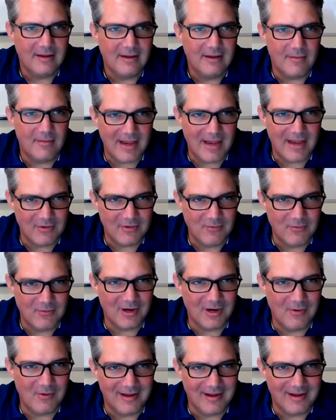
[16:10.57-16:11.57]
Um, that would
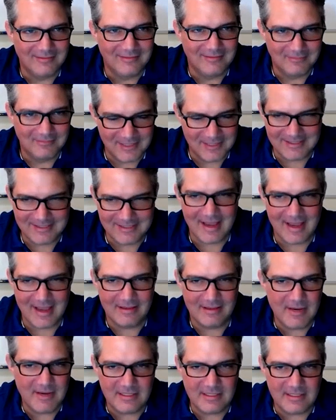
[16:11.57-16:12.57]
work well. But yeah,
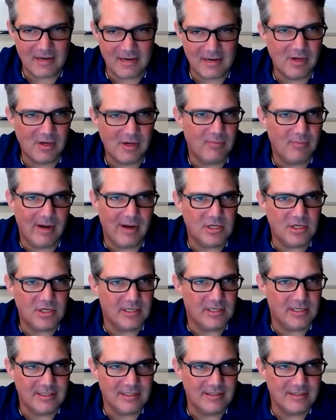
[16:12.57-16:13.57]
I mean, data
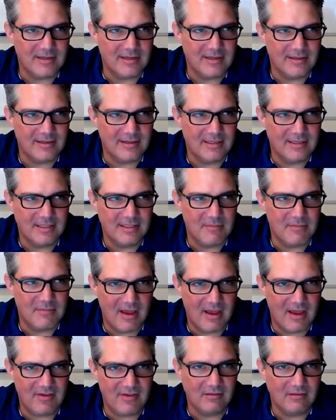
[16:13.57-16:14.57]
preparation is the is the
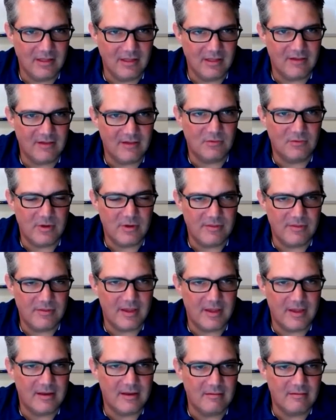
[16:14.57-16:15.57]
heavy lift
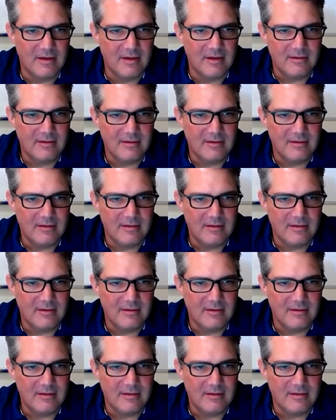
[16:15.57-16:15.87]
within